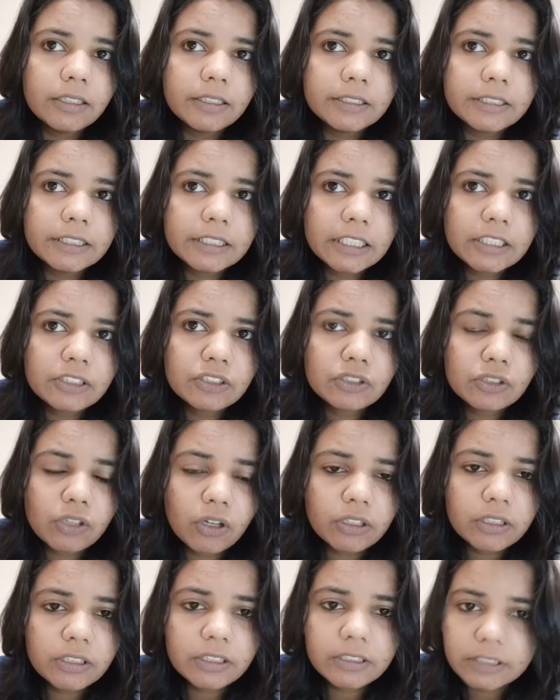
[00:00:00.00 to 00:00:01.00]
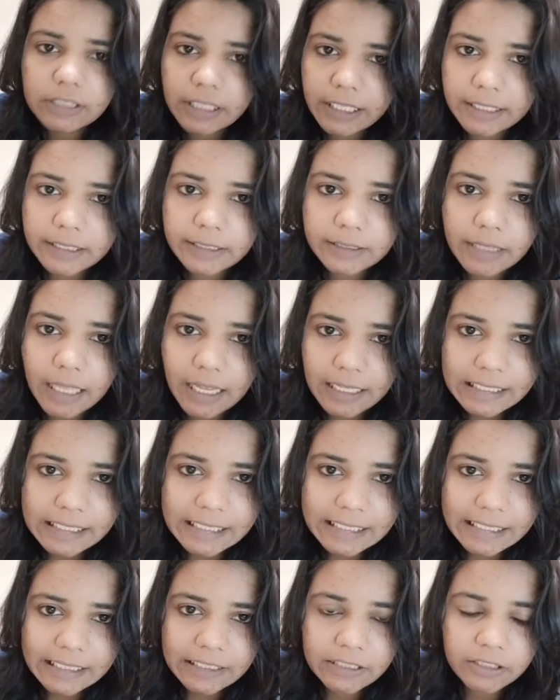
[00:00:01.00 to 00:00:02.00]
it is not, see,
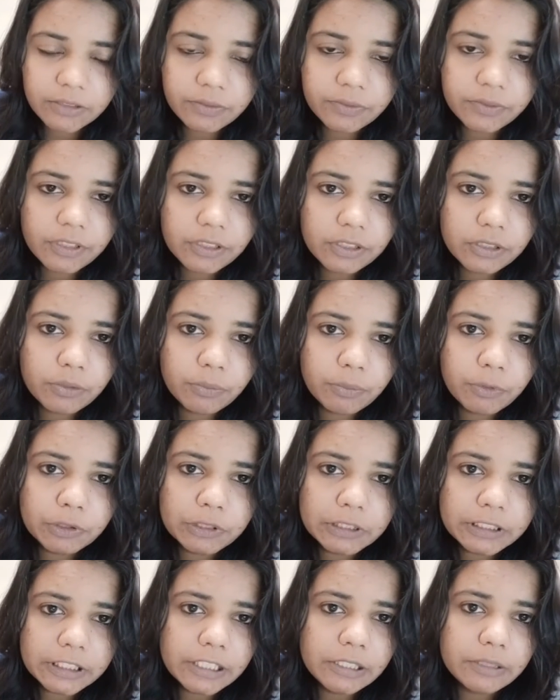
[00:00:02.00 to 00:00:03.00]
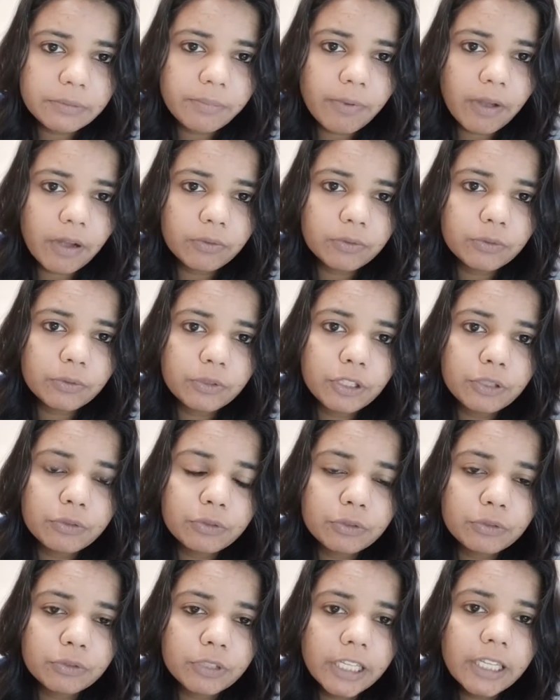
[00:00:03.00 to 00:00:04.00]
glassy texture, first upon it is found due
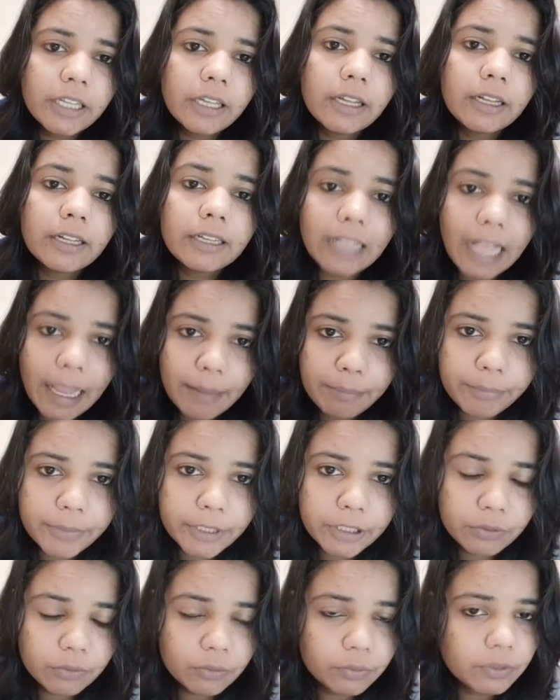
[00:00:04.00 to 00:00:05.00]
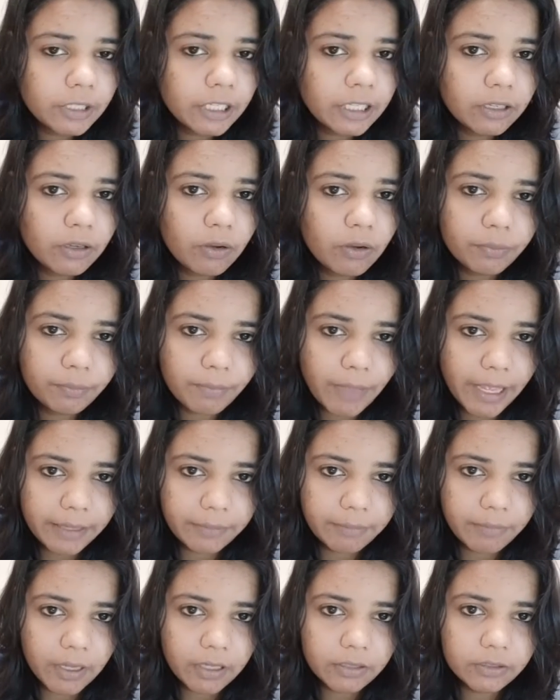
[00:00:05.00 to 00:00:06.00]
to the rapid cooling of
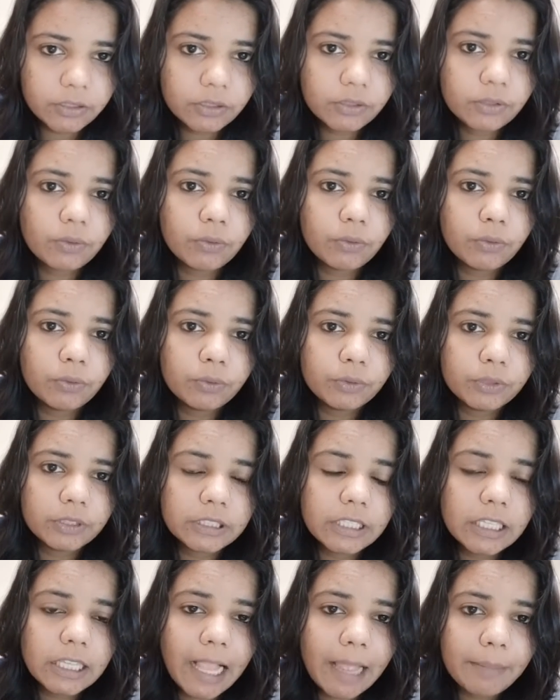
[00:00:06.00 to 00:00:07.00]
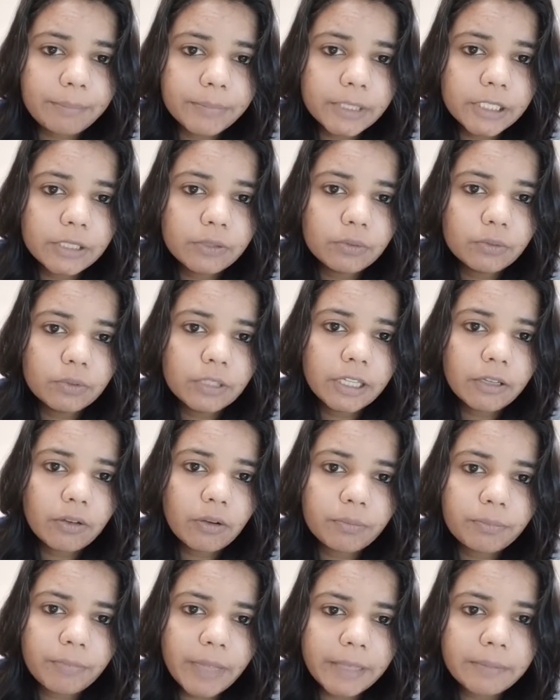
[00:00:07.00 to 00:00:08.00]
magma. So in the rapid cooling
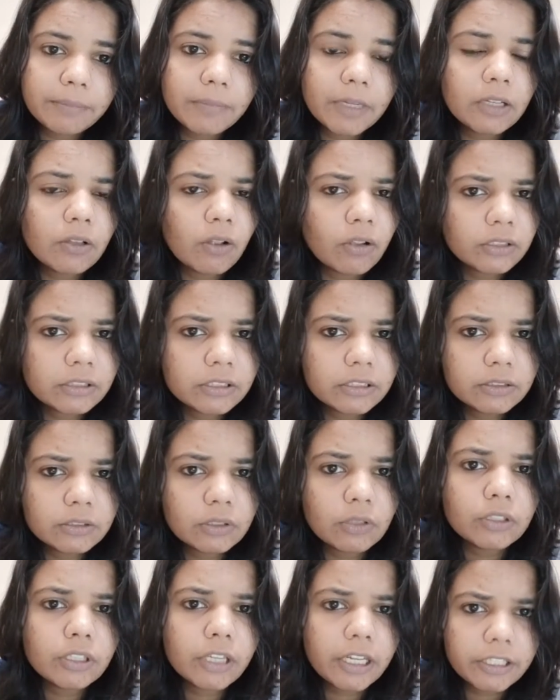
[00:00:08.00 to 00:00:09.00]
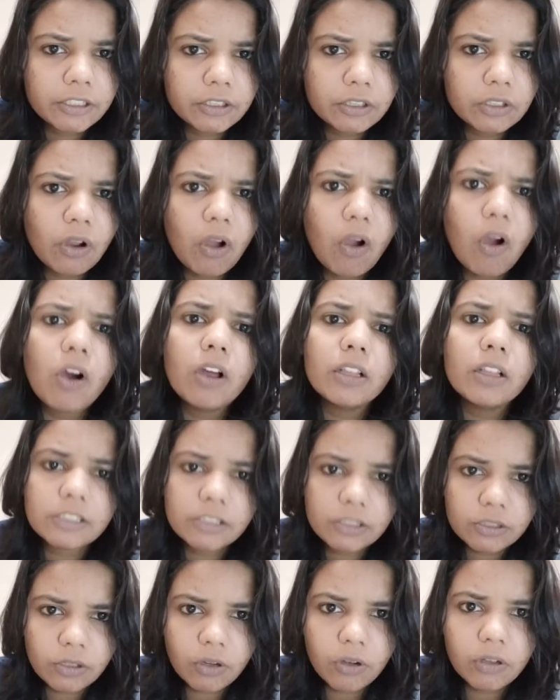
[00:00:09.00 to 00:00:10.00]
of magma, rocks are not at all
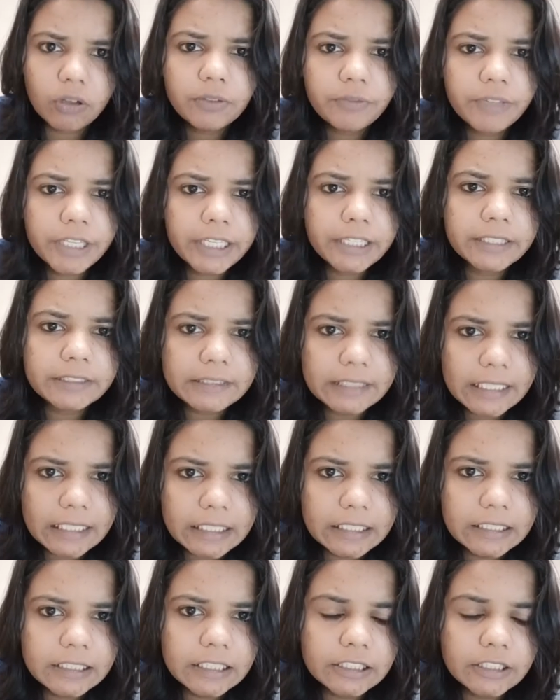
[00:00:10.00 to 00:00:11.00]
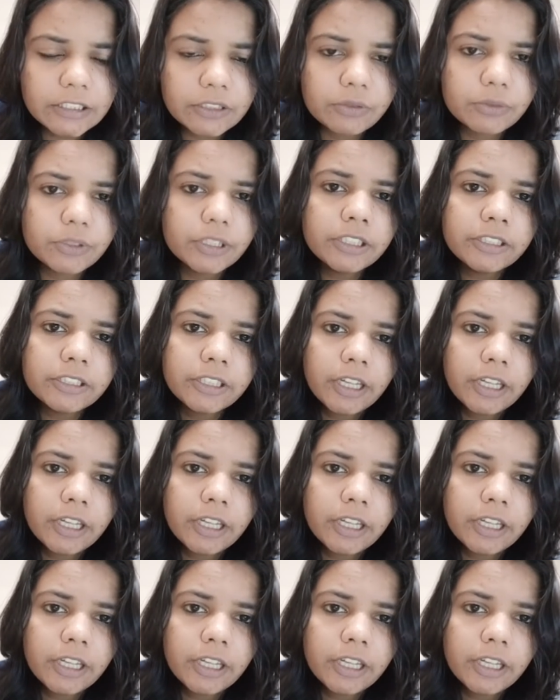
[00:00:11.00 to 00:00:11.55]
strong. We can drill into it,